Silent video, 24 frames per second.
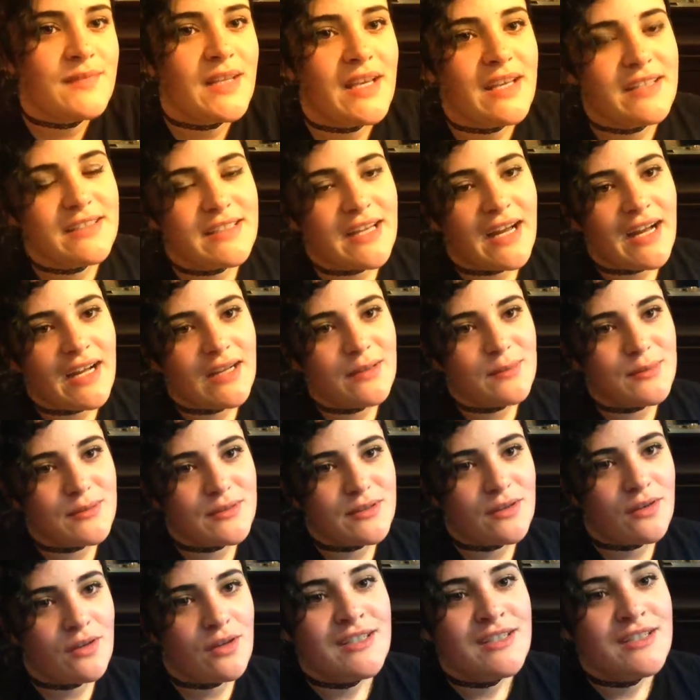And I
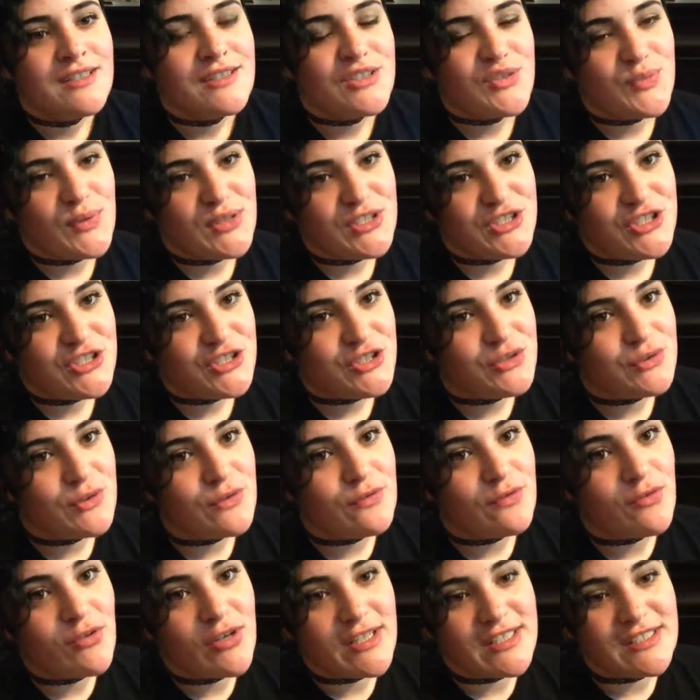will switch to a
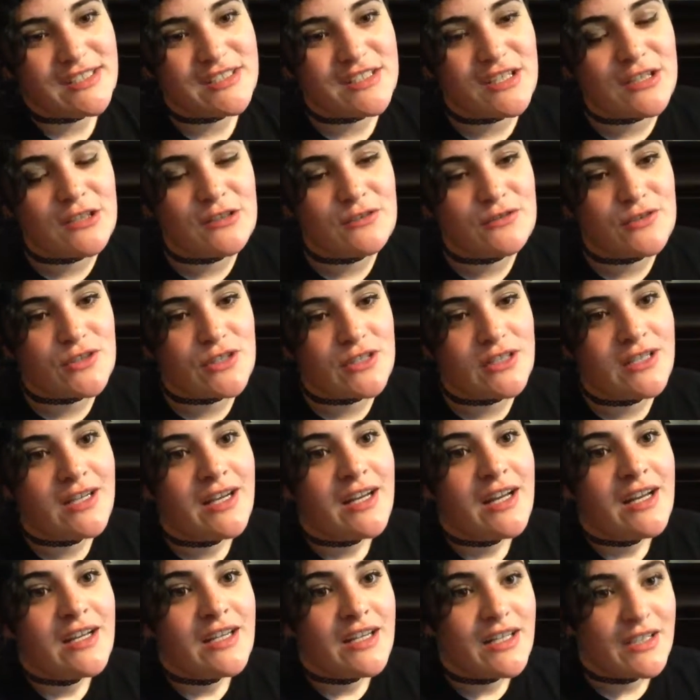voiceover
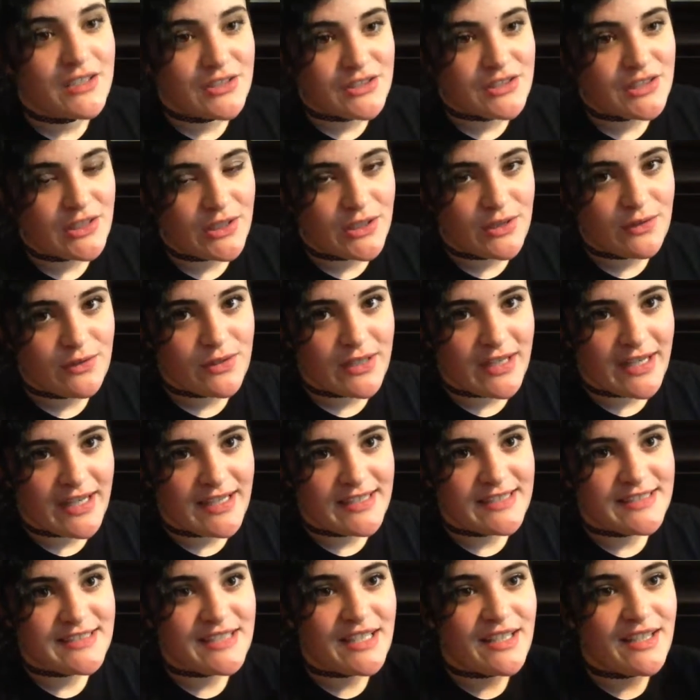and show you
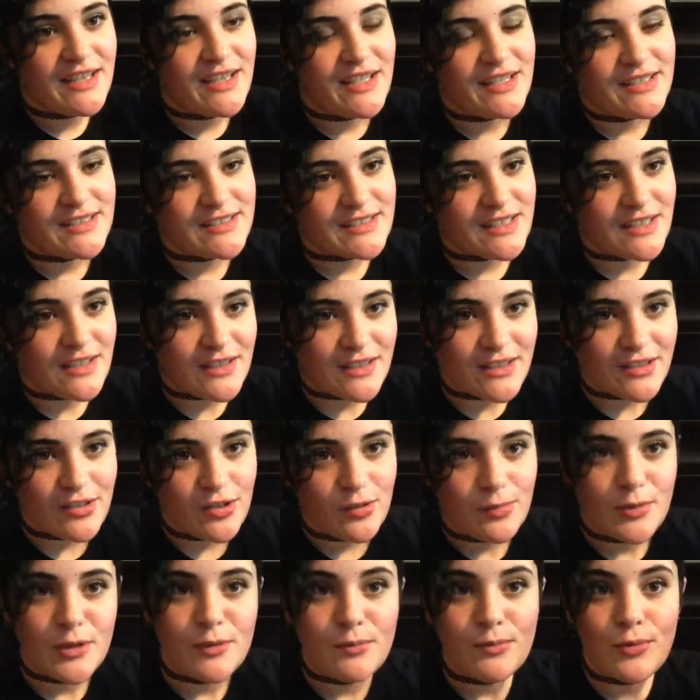guys this a
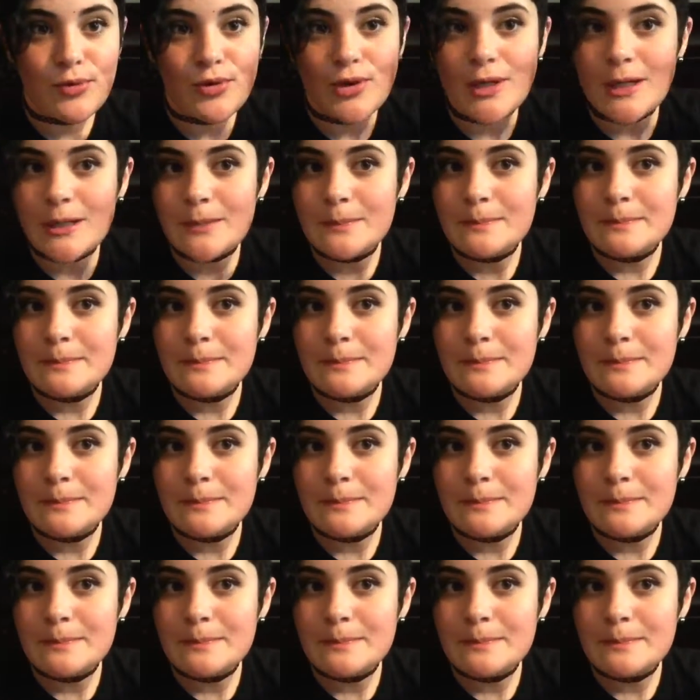little bit more.